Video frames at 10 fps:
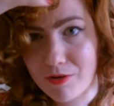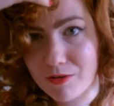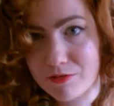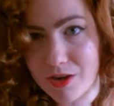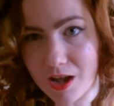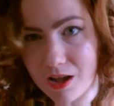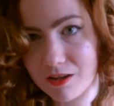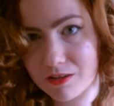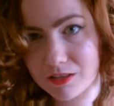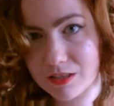amount of
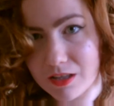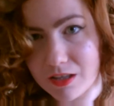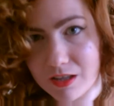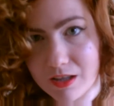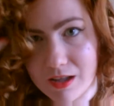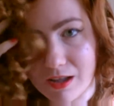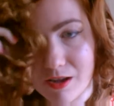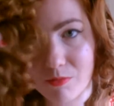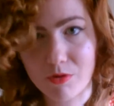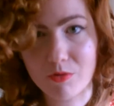curl,
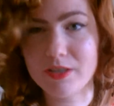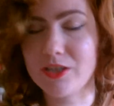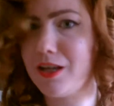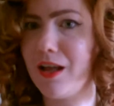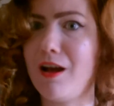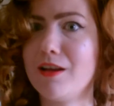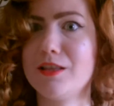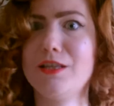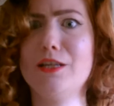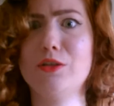which
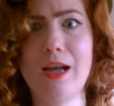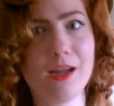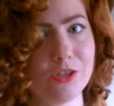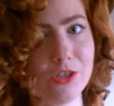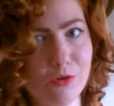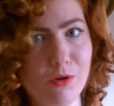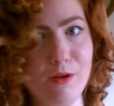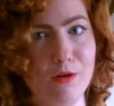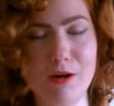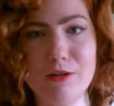I think is actually
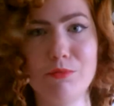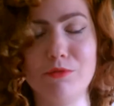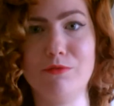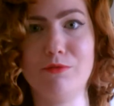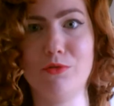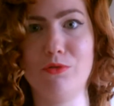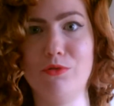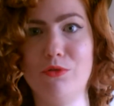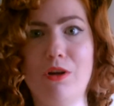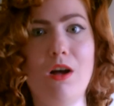quite incredible
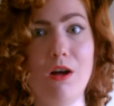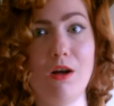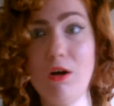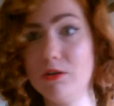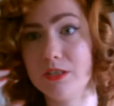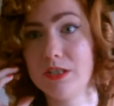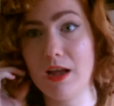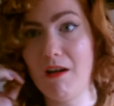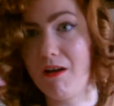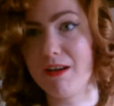for a hot
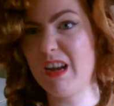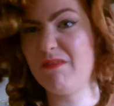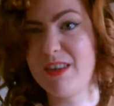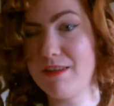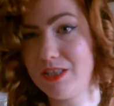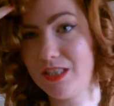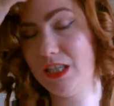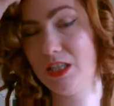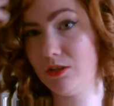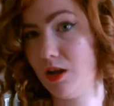set. I have never
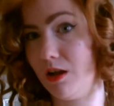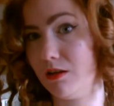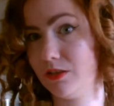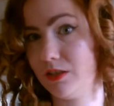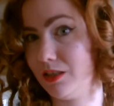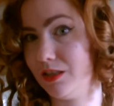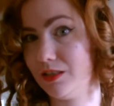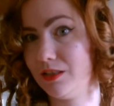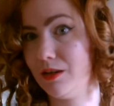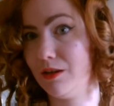seen curls
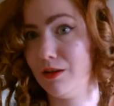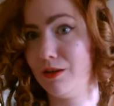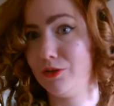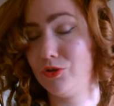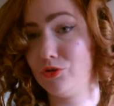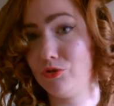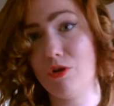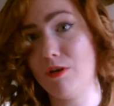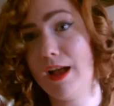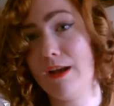this
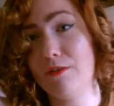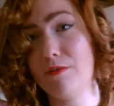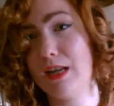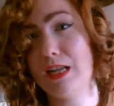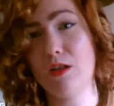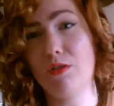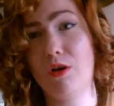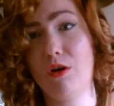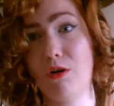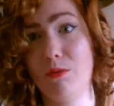strong out of any
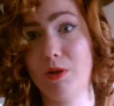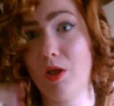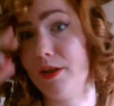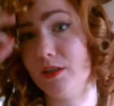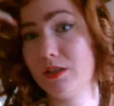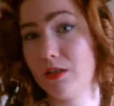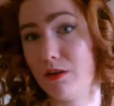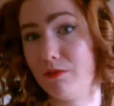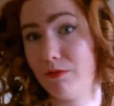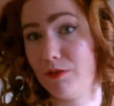other hot appliance
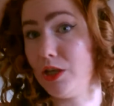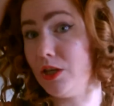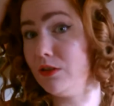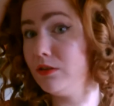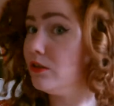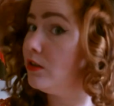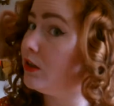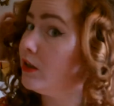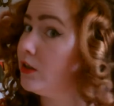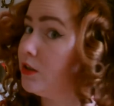that I've ever used.
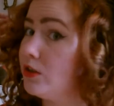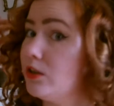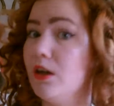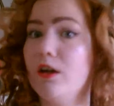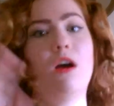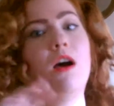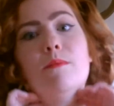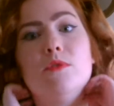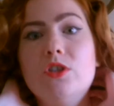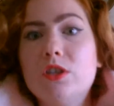So
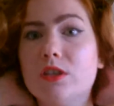I'm